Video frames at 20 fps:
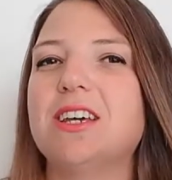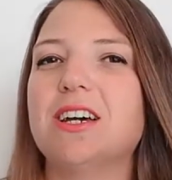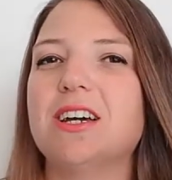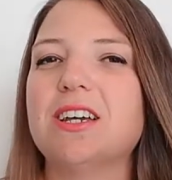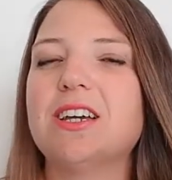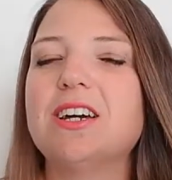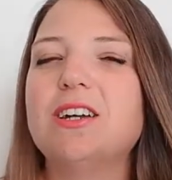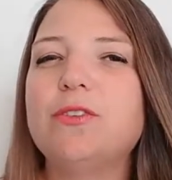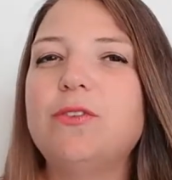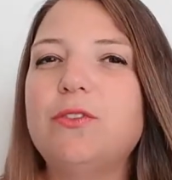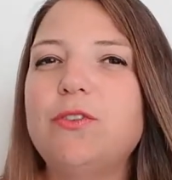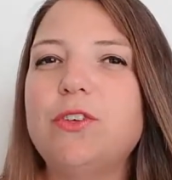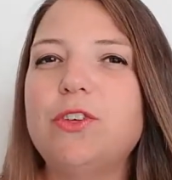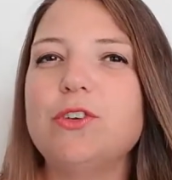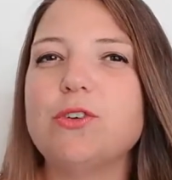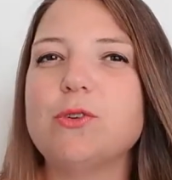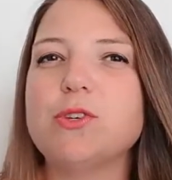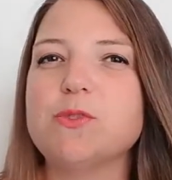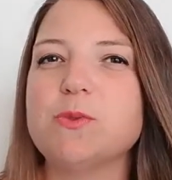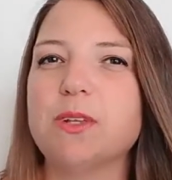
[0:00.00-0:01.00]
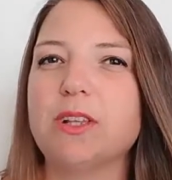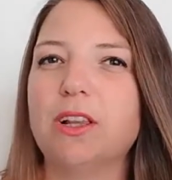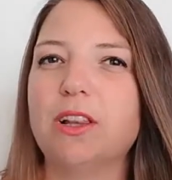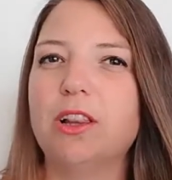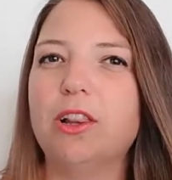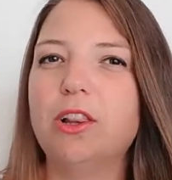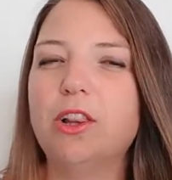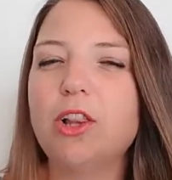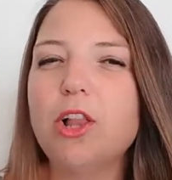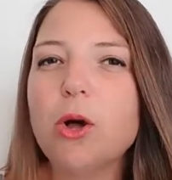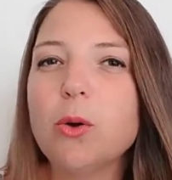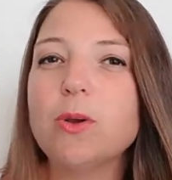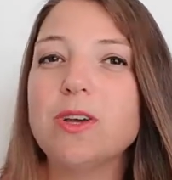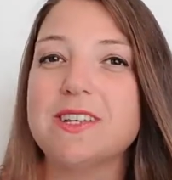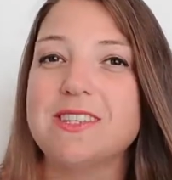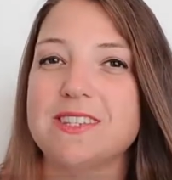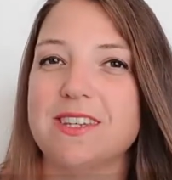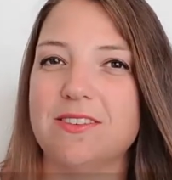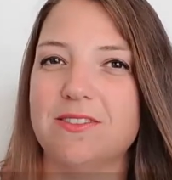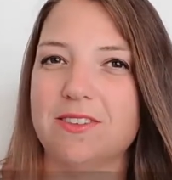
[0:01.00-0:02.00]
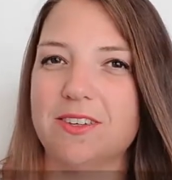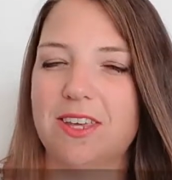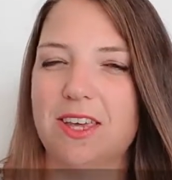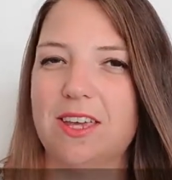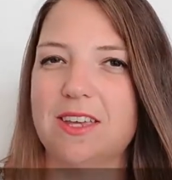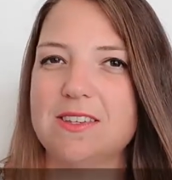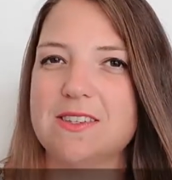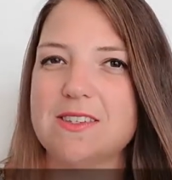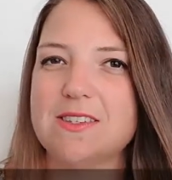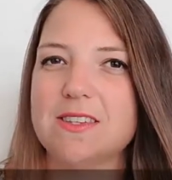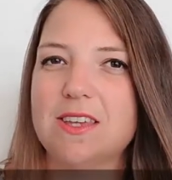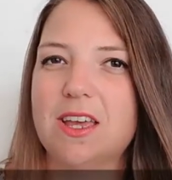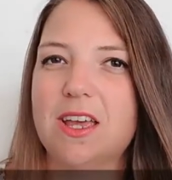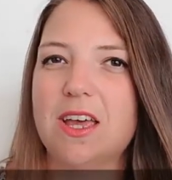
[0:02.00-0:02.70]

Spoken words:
confused with locative case.